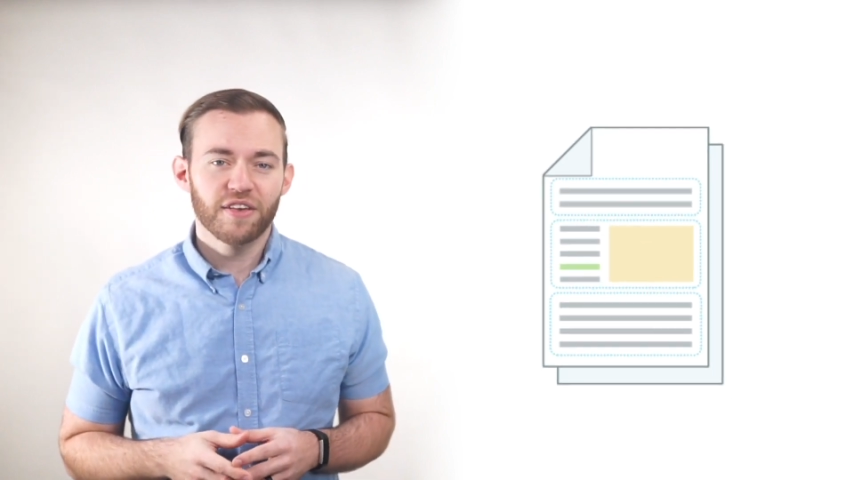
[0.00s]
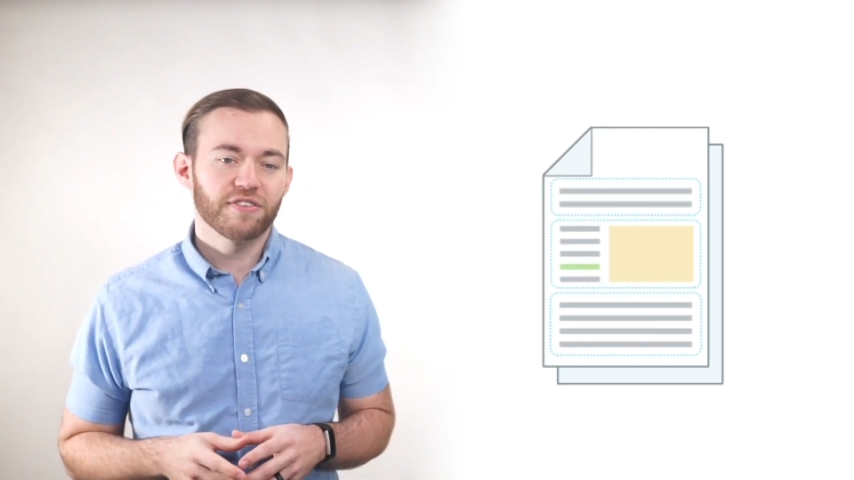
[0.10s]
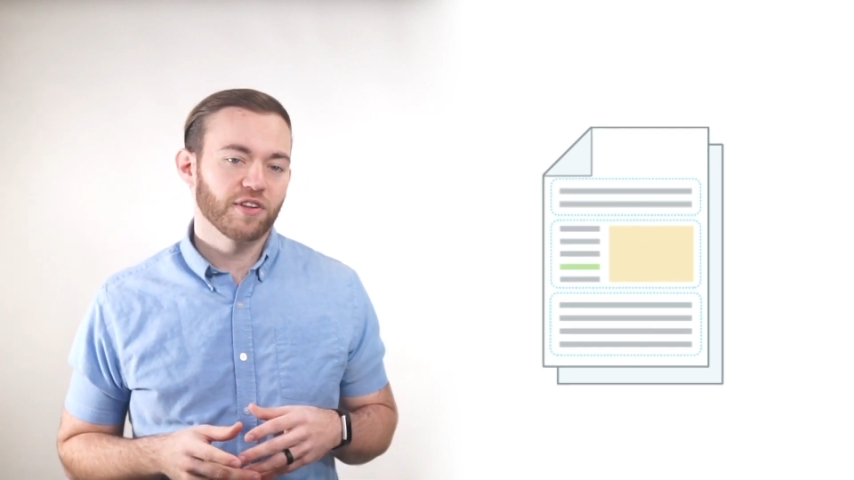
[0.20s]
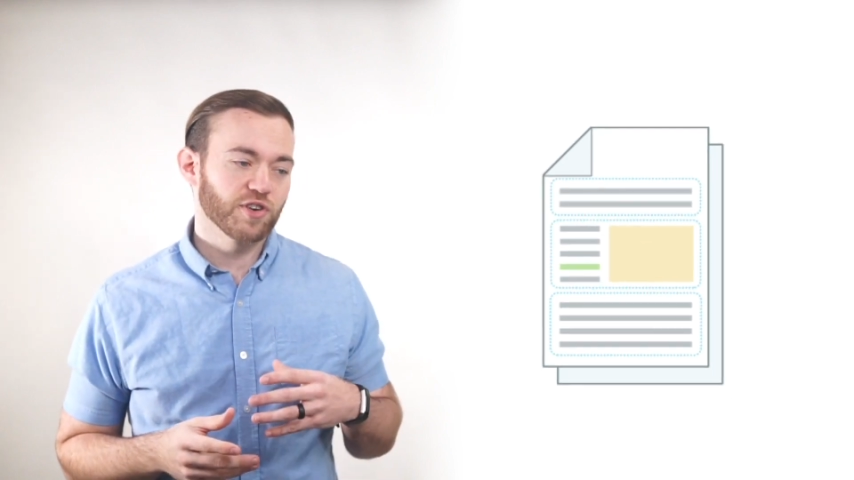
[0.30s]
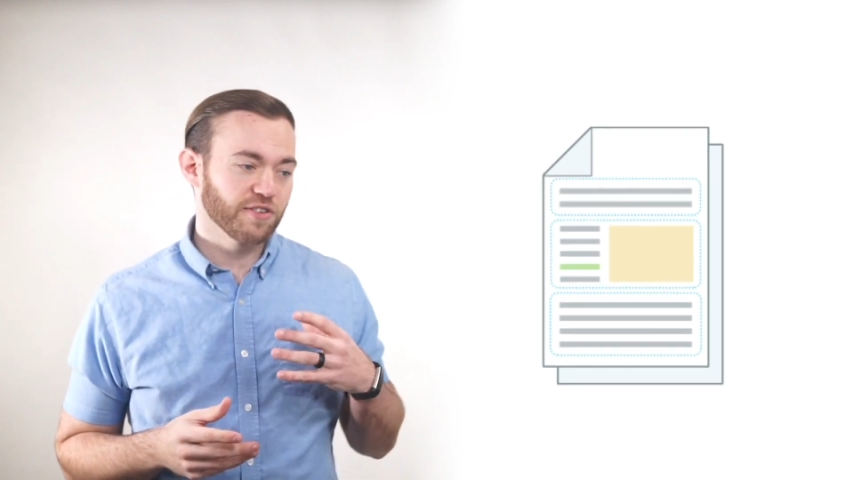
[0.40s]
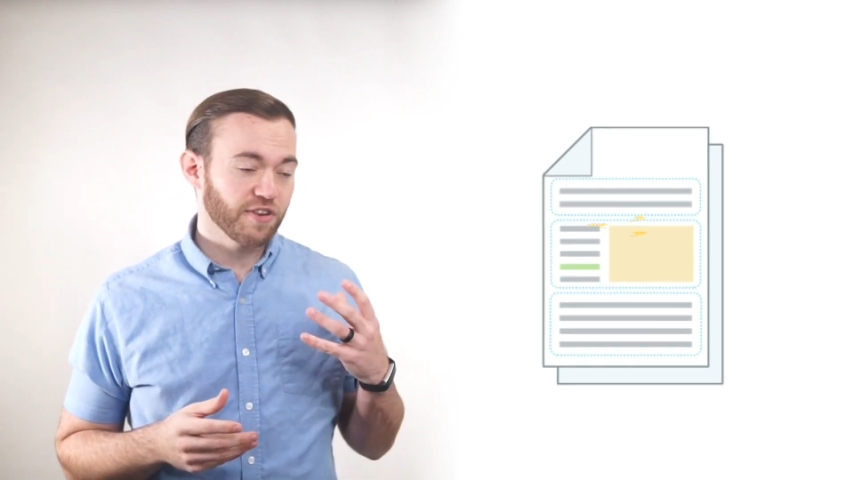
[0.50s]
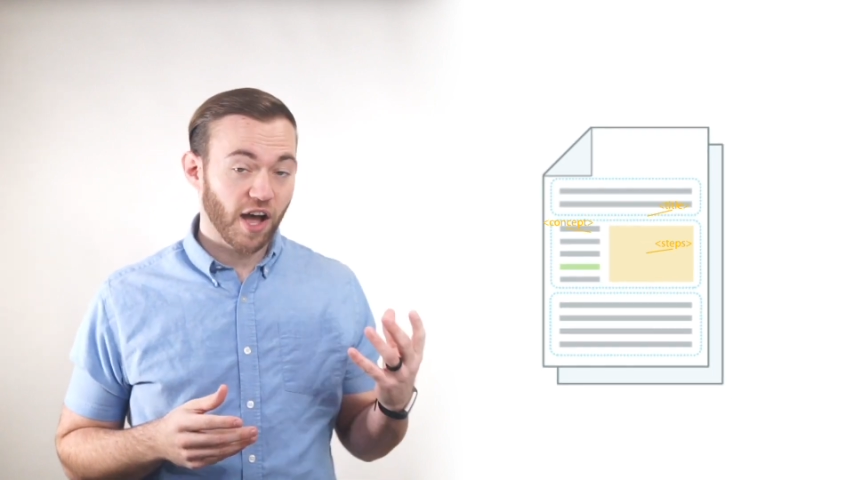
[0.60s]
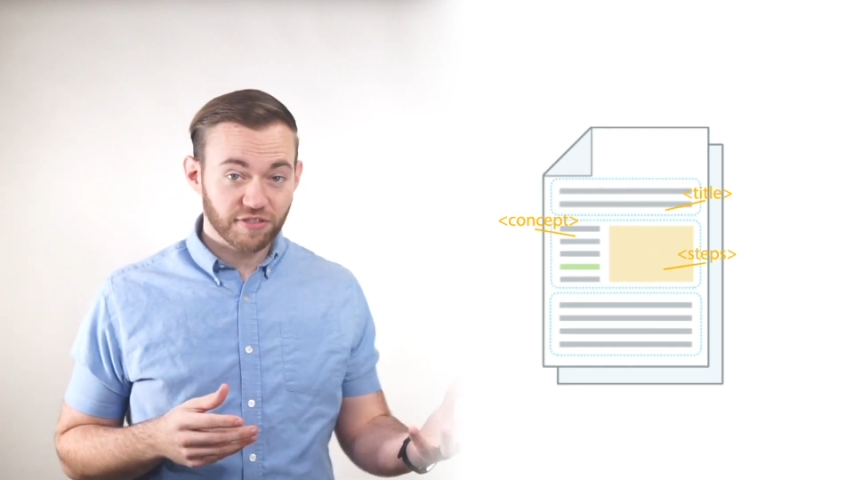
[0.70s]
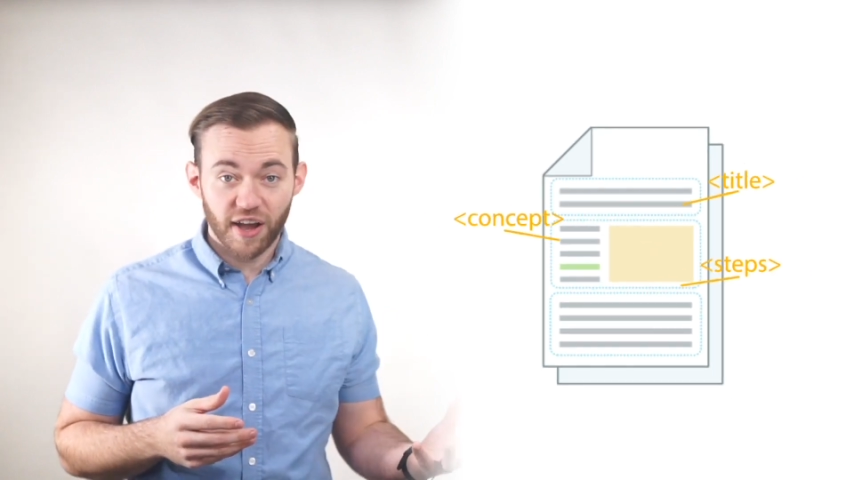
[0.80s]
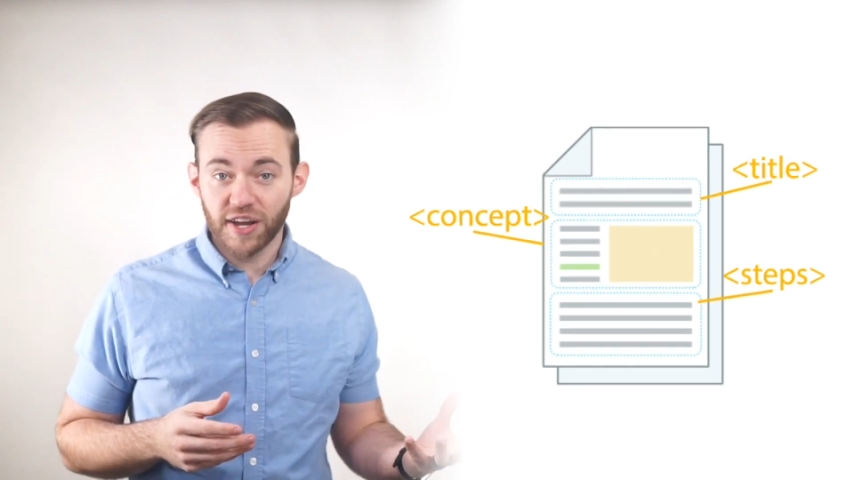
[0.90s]
such as
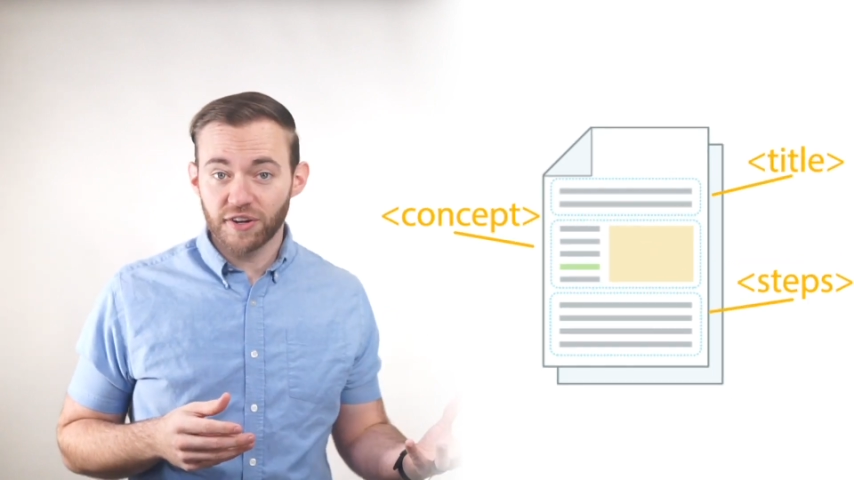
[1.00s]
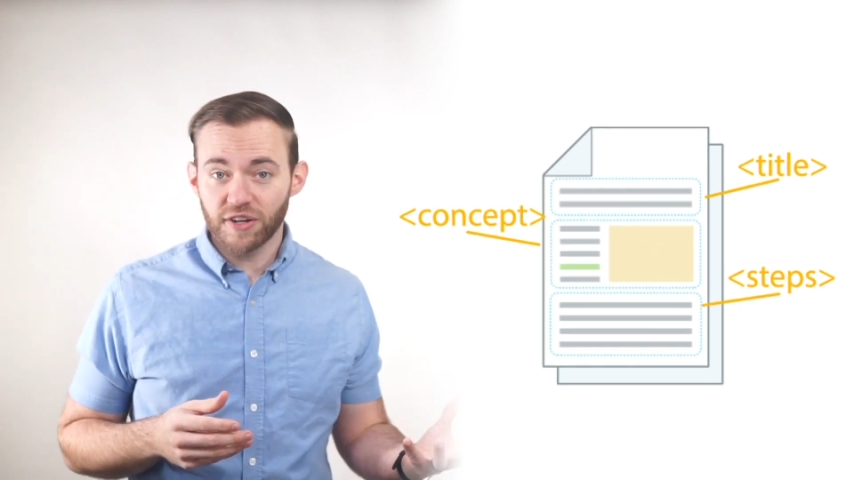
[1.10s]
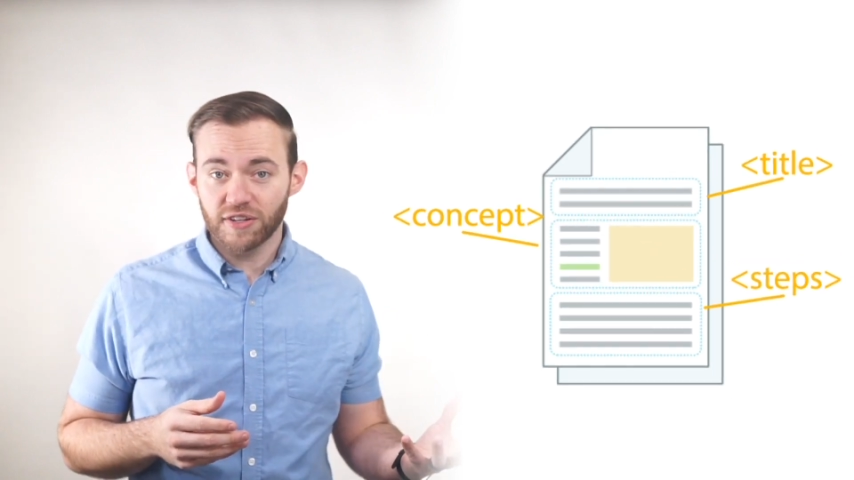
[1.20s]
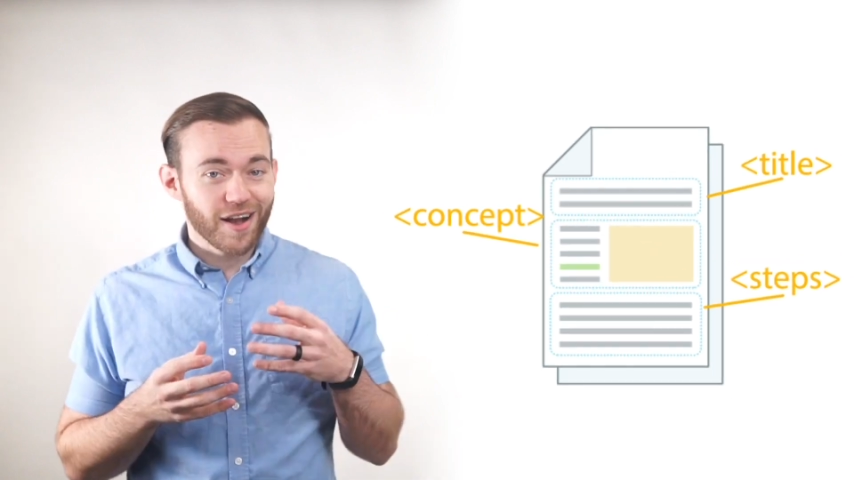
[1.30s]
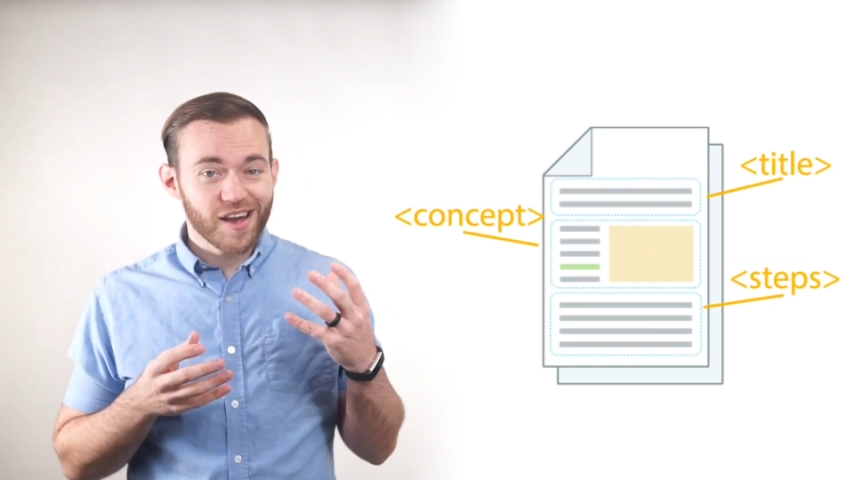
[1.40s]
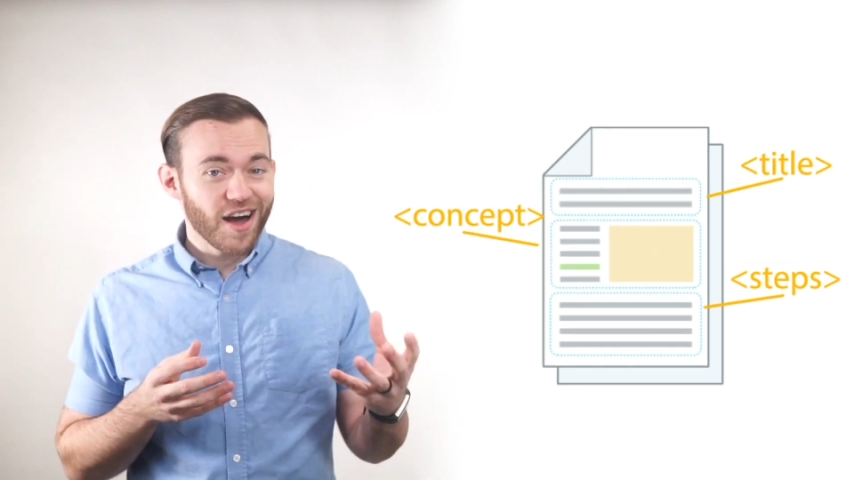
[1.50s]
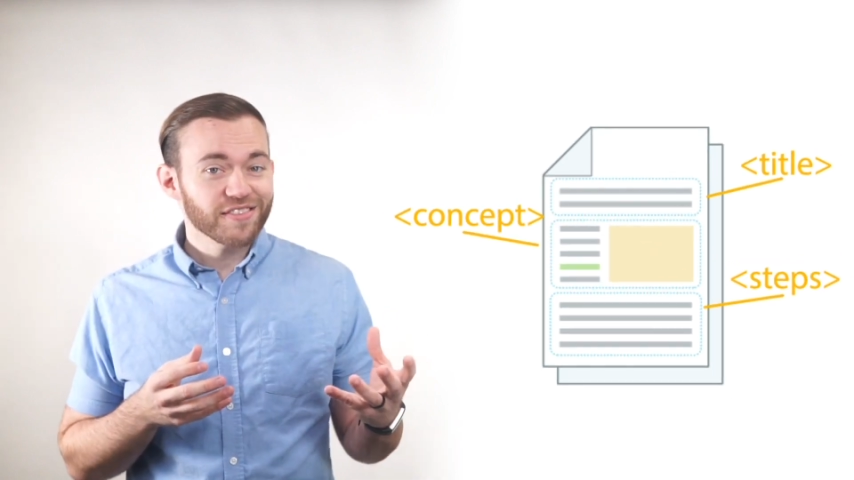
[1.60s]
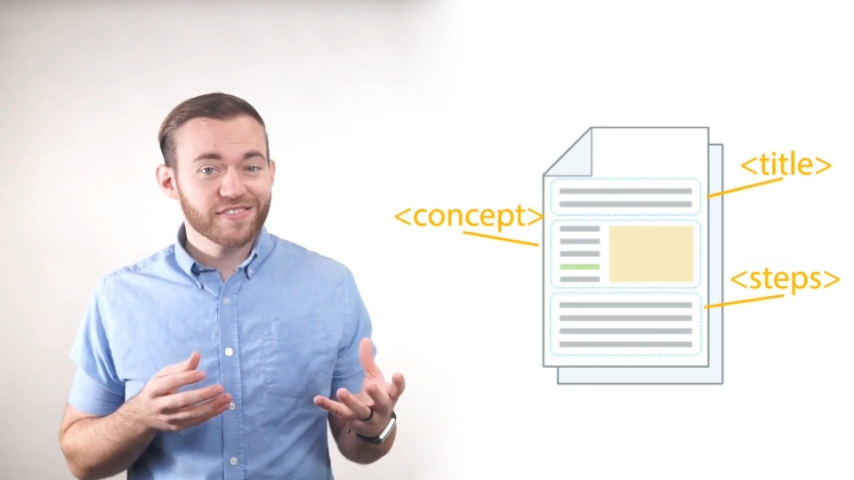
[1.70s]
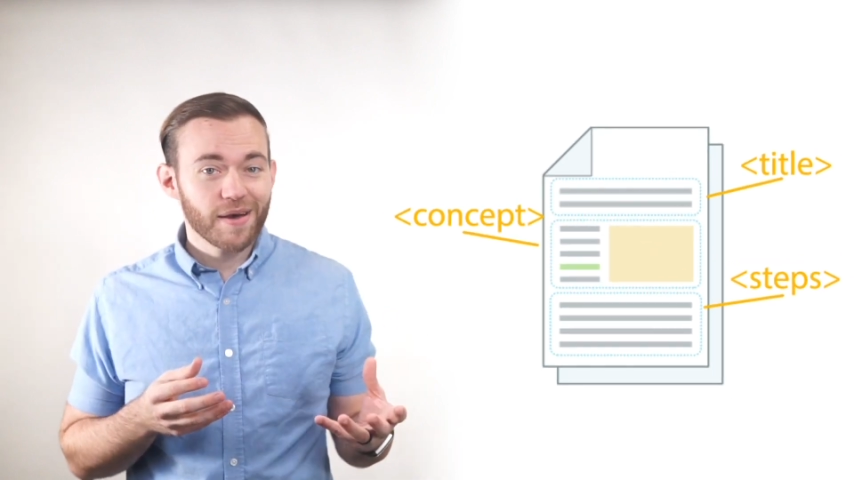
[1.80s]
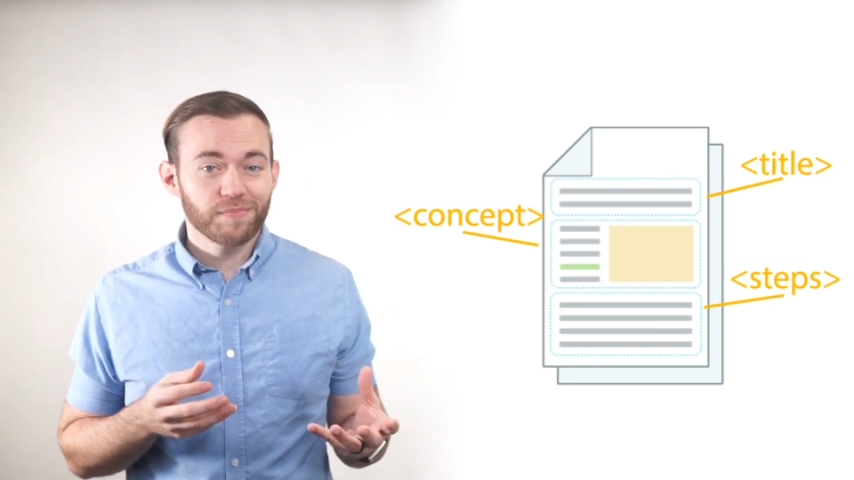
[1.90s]
a title, a
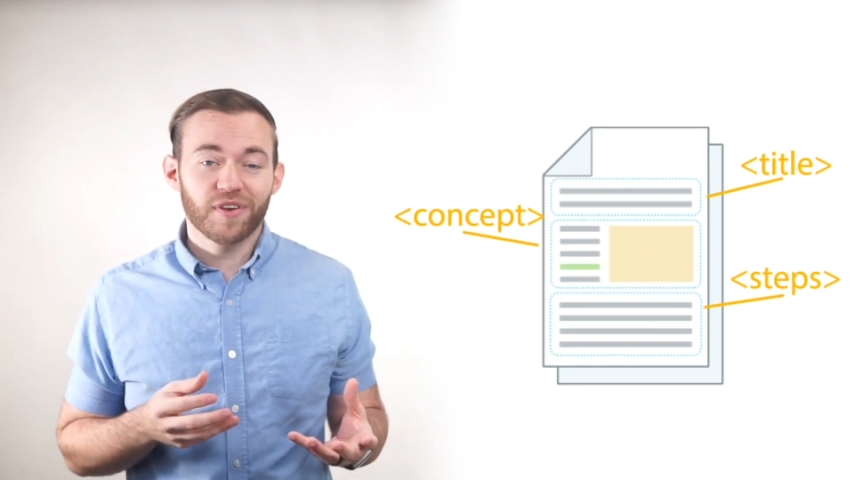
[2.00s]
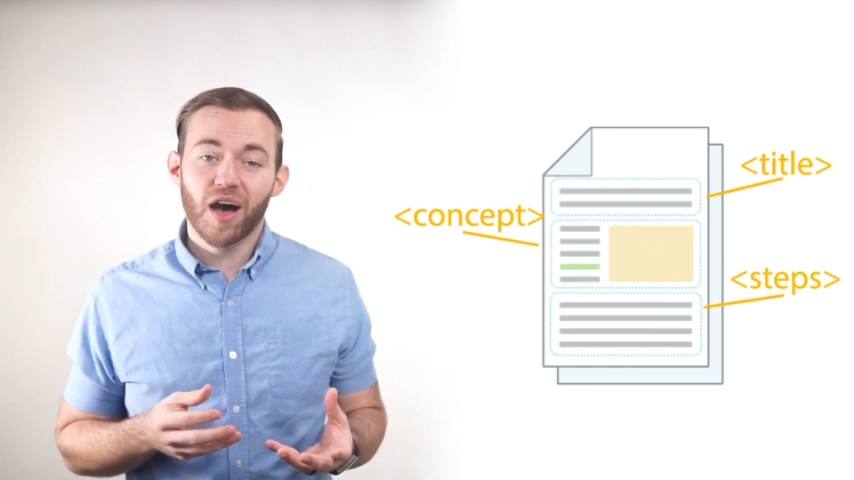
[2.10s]
concept